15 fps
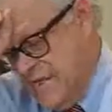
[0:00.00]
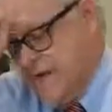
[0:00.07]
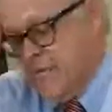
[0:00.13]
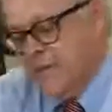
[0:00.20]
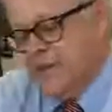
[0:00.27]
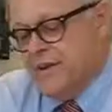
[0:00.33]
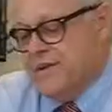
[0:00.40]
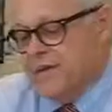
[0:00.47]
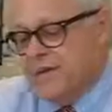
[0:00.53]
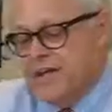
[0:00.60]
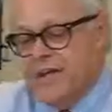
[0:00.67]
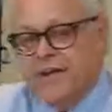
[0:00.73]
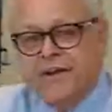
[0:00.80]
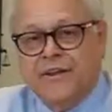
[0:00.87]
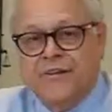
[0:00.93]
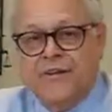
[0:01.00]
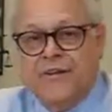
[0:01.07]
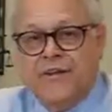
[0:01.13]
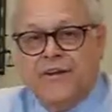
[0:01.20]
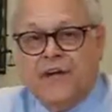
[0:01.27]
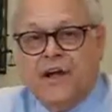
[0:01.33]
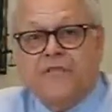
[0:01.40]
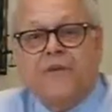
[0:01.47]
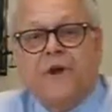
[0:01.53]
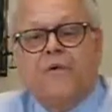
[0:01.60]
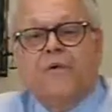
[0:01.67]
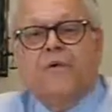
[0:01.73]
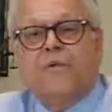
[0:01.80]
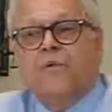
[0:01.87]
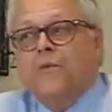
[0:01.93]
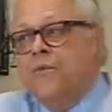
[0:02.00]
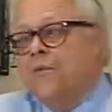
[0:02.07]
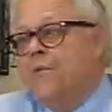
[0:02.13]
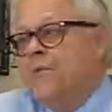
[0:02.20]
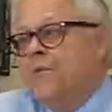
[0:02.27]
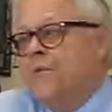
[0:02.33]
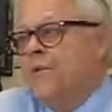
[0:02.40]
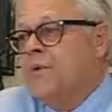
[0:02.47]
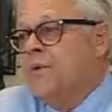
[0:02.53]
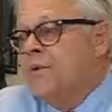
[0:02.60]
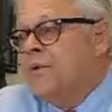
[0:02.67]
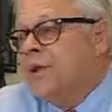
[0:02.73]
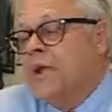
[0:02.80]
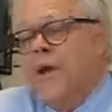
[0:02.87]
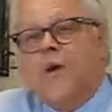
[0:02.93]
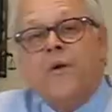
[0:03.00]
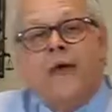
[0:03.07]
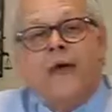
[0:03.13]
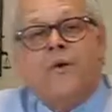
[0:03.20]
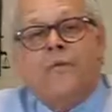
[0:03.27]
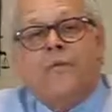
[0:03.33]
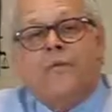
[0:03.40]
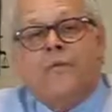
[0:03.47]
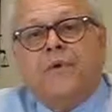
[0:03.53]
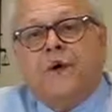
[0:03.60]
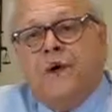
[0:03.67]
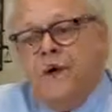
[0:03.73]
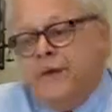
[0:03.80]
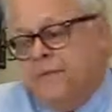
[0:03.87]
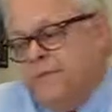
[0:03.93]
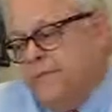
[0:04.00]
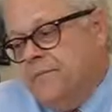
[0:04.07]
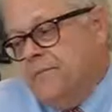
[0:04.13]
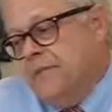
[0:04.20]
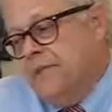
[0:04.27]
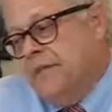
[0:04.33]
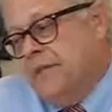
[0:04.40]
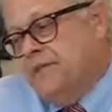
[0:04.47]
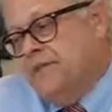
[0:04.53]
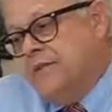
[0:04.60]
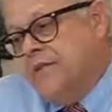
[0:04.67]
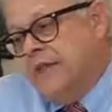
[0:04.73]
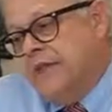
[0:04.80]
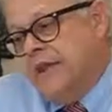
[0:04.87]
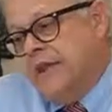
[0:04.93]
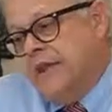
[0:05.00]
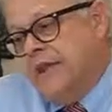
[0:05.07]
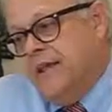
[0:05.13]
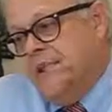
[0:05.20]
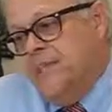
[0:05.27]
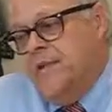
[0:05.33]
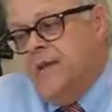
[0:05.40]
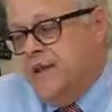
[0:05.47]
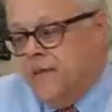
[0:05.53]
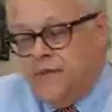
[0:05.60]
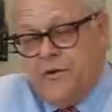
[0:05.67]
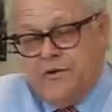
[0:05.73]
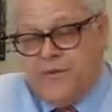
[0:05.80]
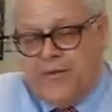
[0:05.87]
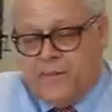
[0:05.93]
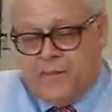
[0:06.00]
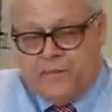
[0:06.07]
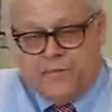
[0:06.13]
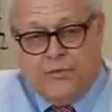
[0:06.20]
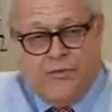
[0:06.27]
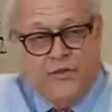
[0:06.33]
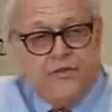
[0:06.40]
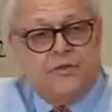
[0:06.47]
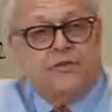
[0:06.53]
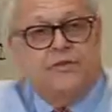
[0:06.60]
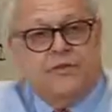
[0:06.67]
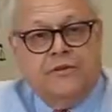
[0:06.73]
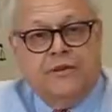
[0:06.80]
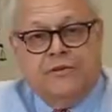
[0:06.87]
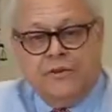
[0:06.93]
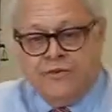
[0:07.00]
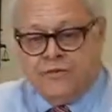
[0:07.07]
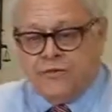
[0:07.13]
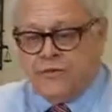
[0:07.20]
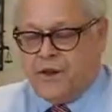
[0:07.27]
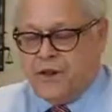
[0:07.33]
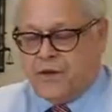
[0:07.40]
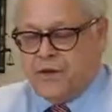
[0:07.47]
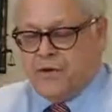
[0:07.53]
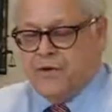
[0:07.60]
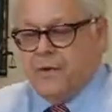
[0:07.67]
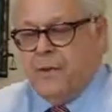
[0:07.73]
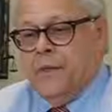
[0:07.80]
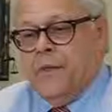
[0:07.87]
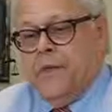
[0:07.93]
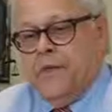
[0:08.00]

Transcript: Oh, we can do it again. Let's turn it off. No. Okay. That gives me another topic. We'll just do this one right now.